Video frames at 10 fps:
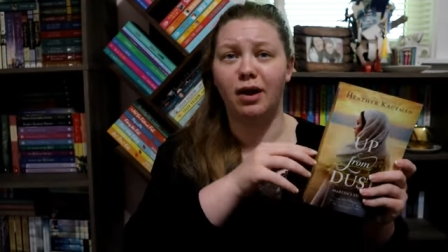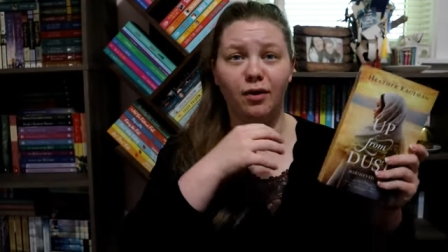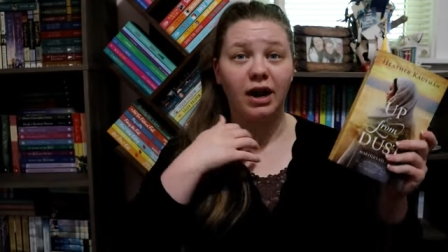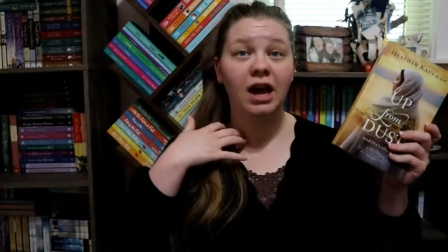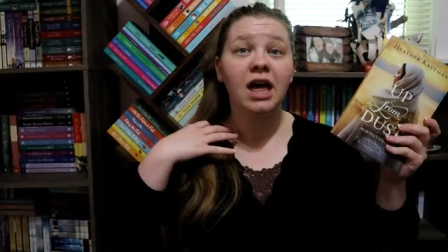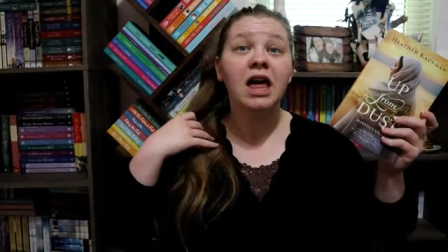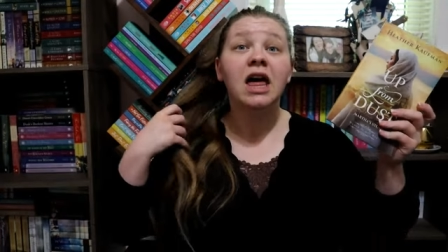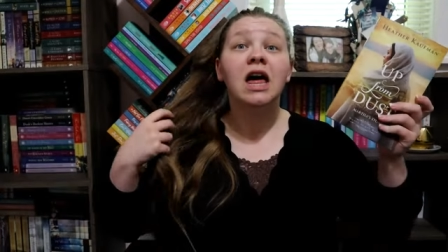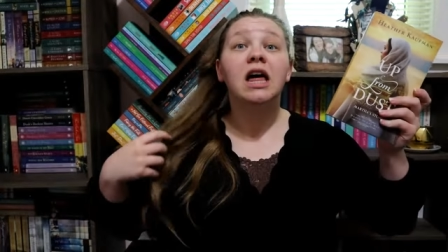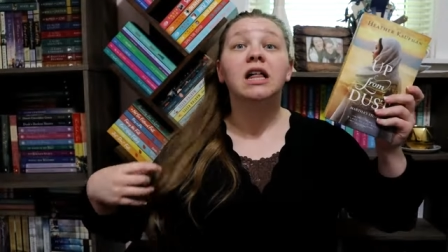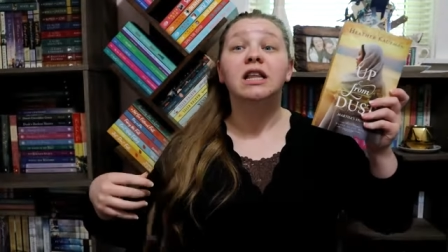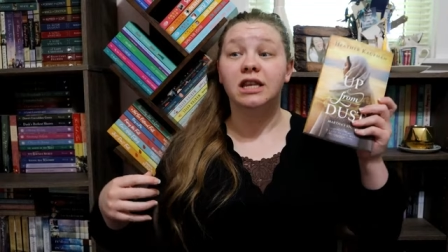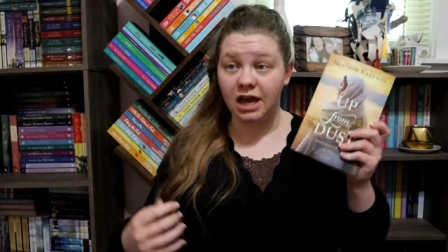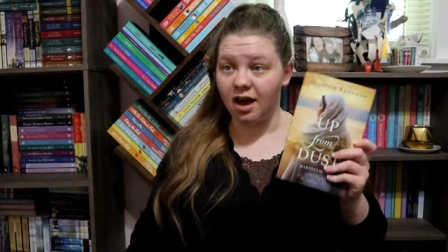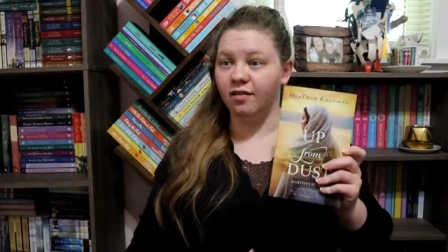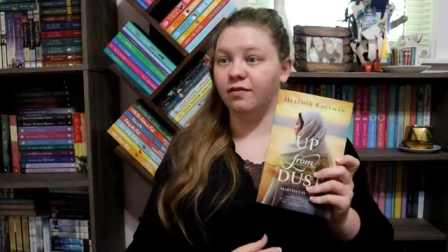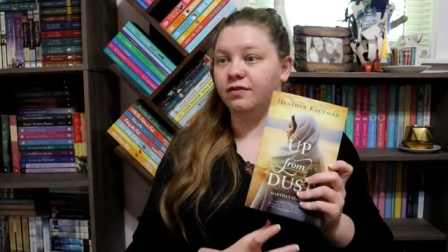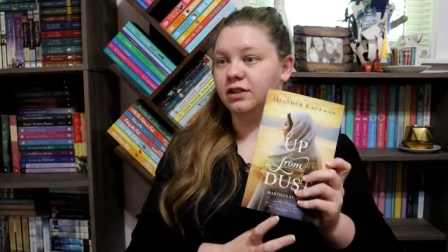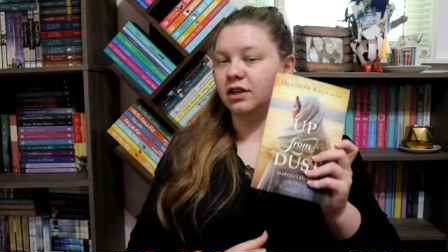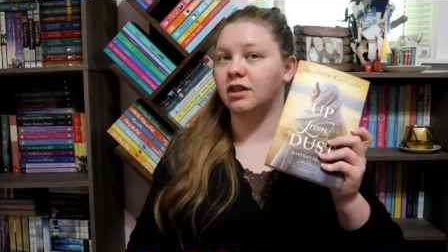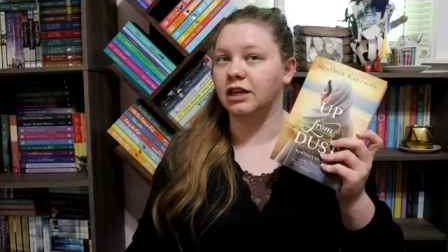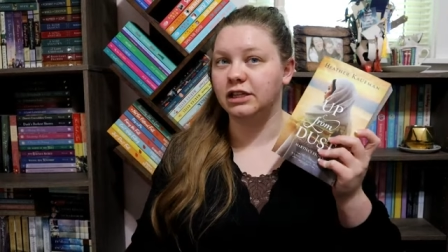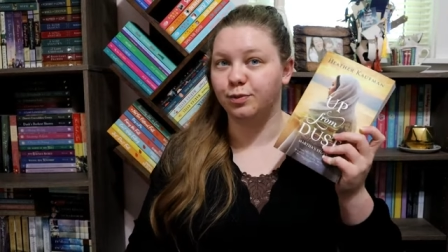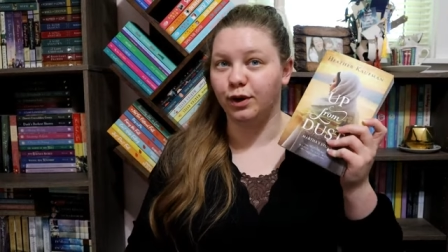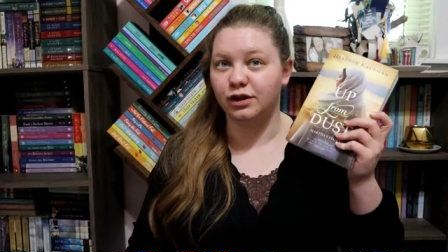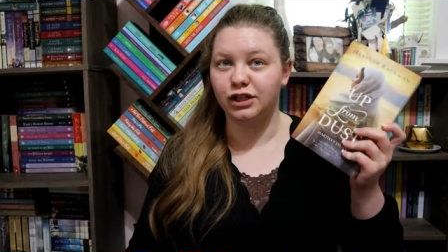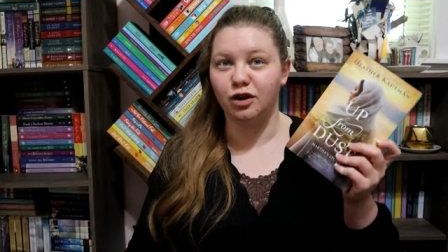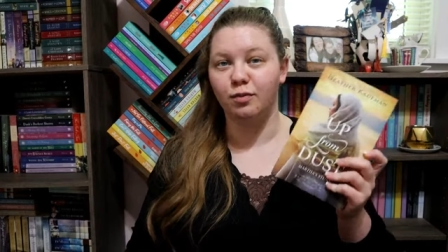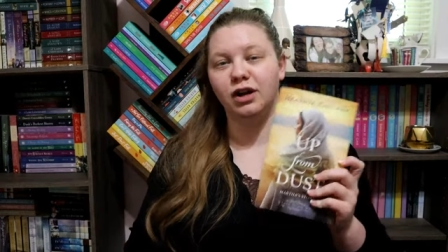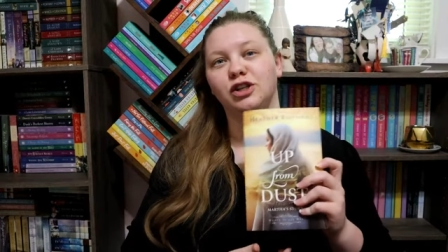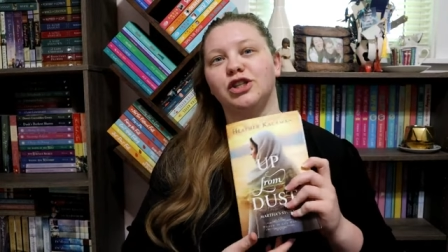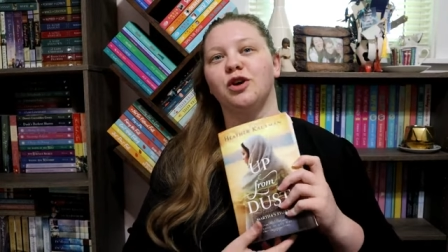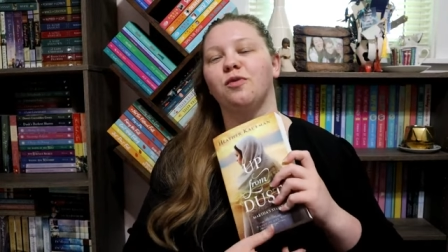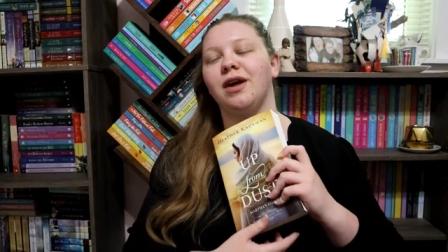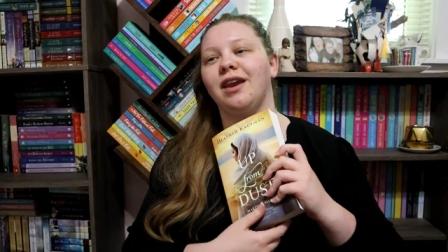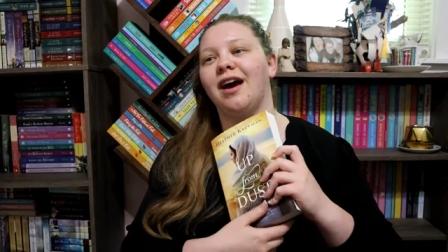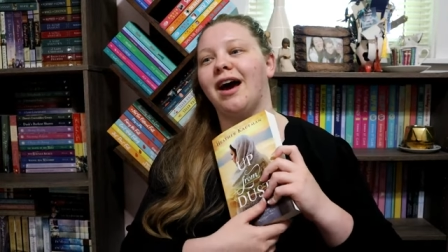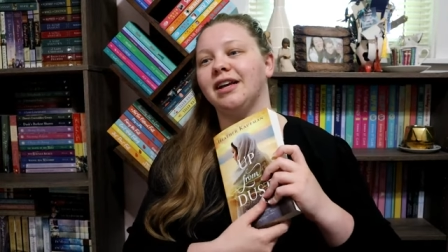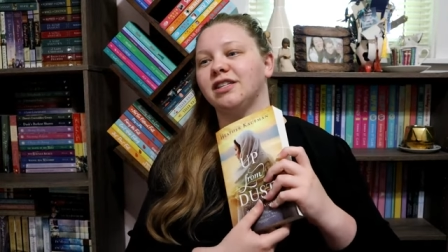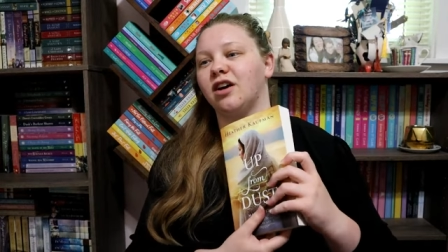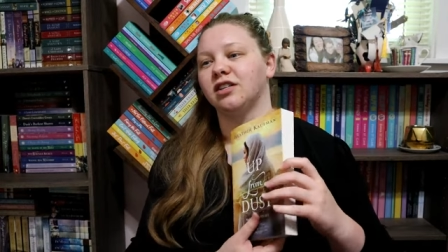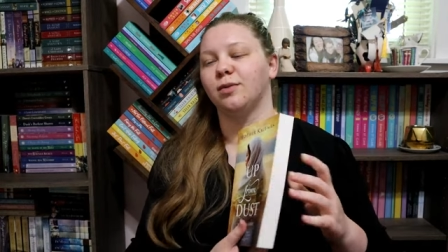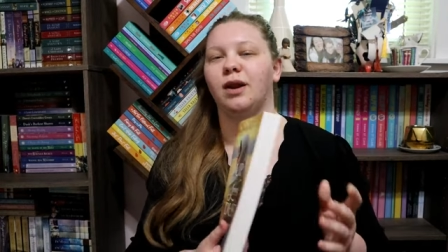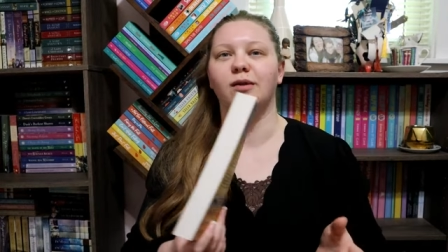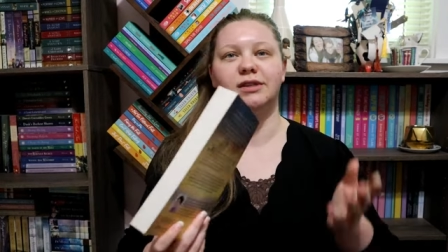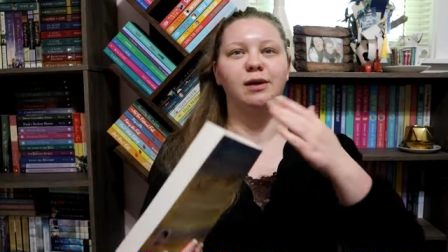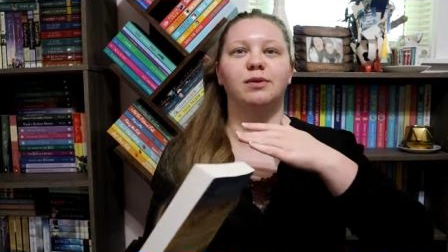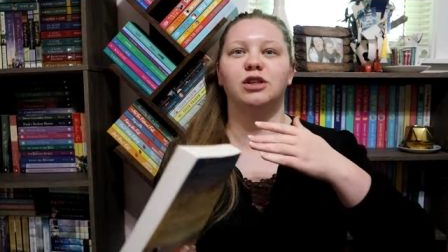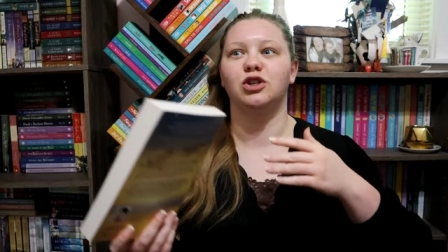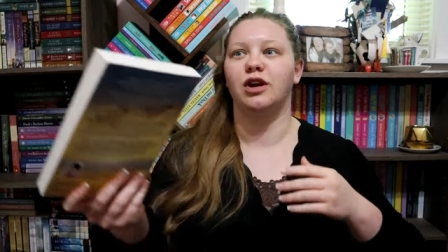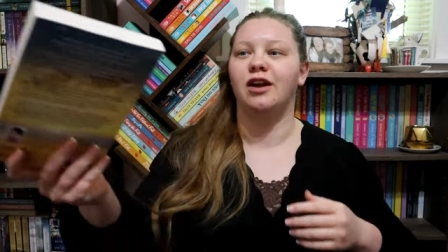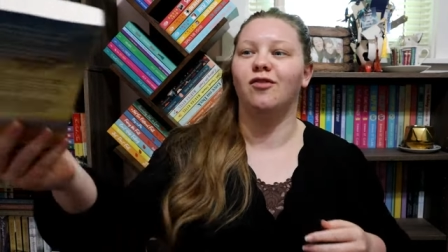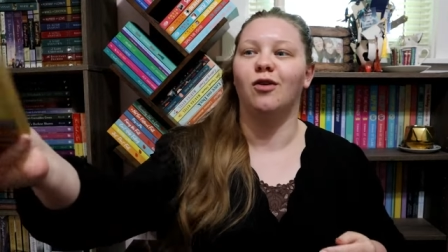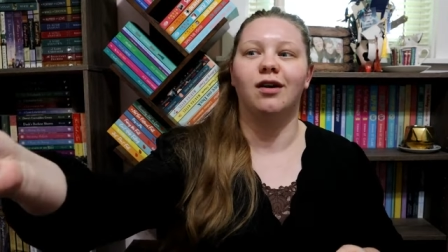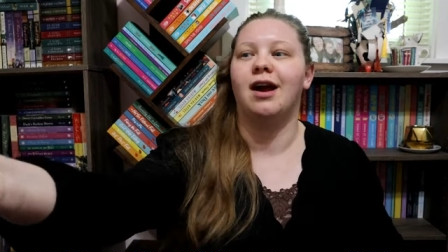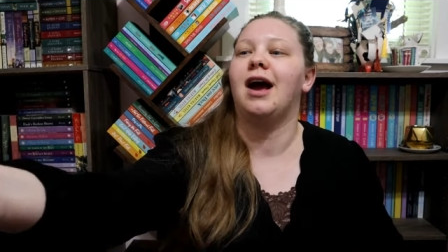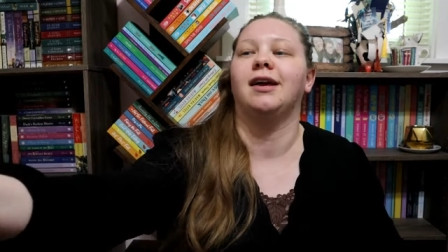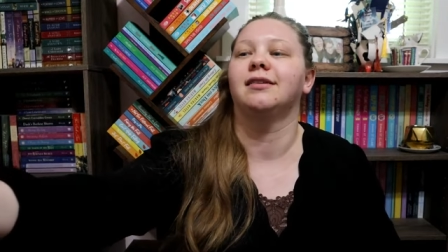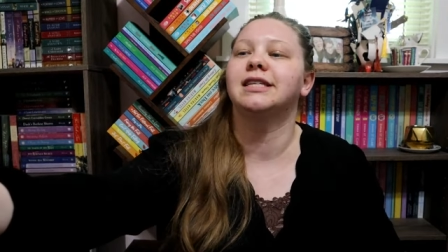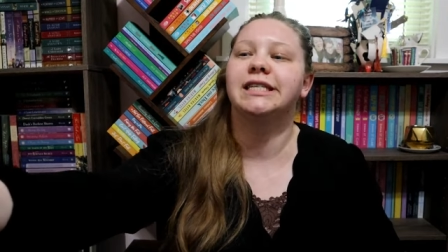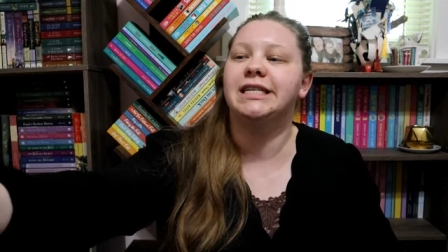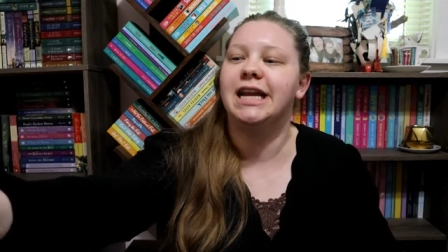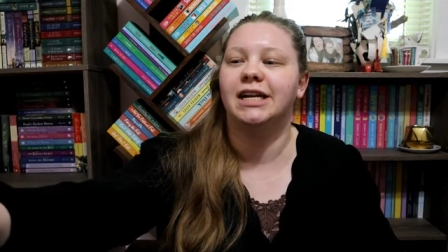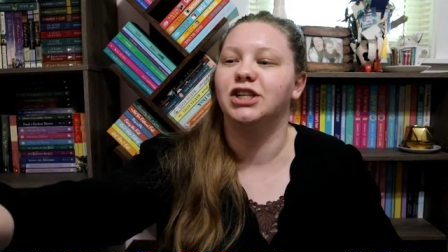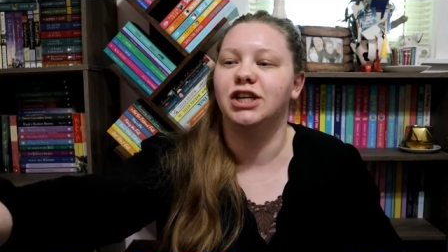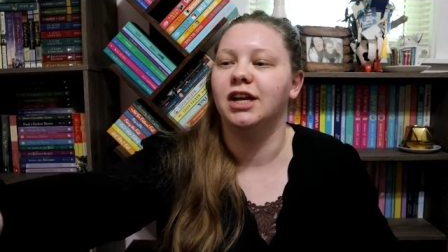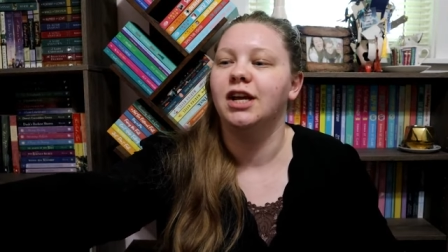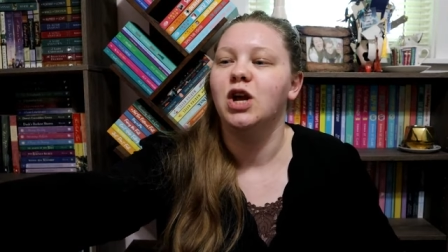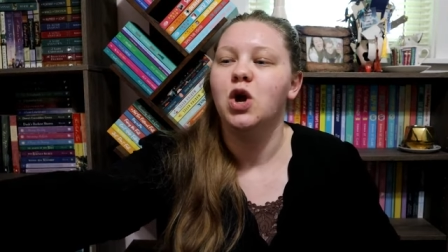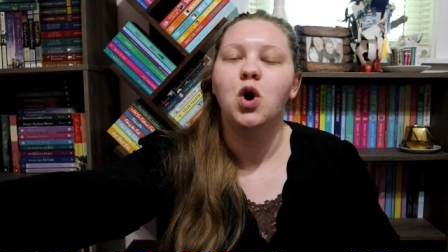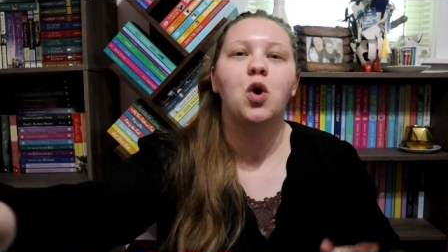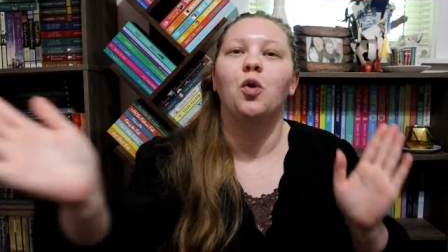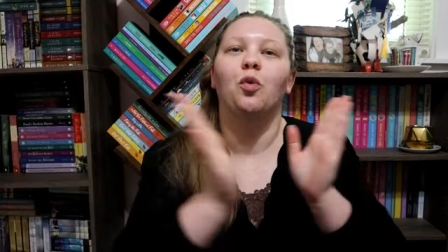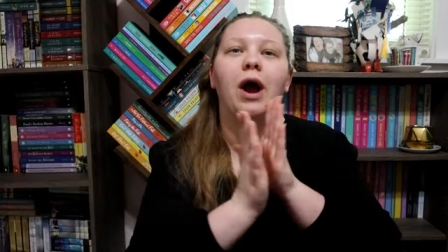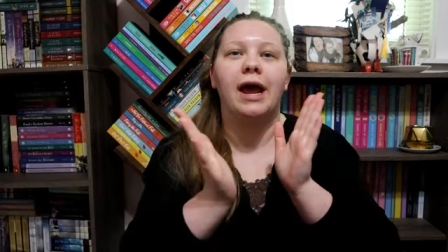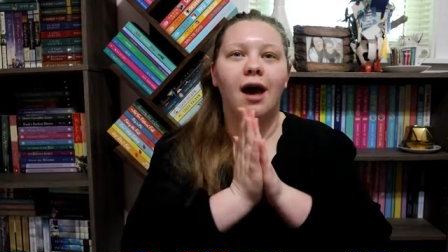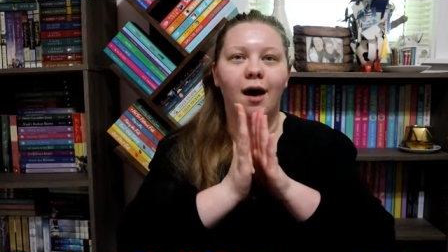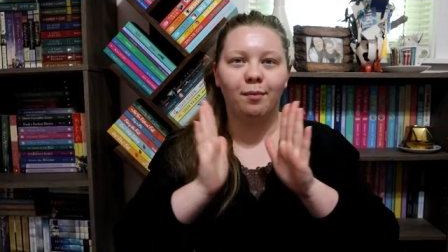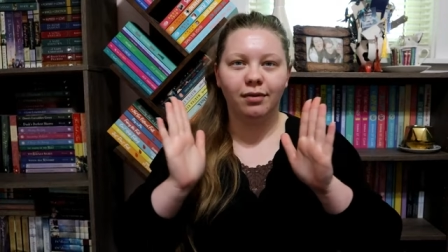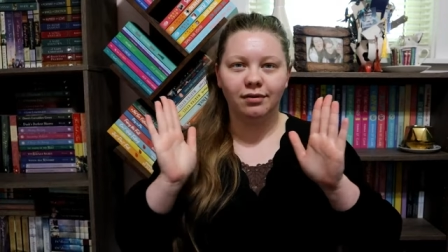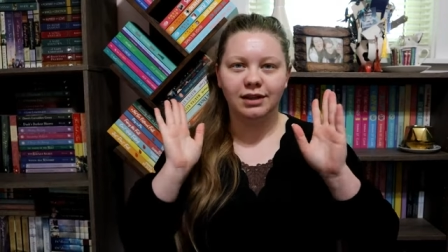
Maurick loved this book so much. So when I saw someone I was able to trade for it, I snatched it right up.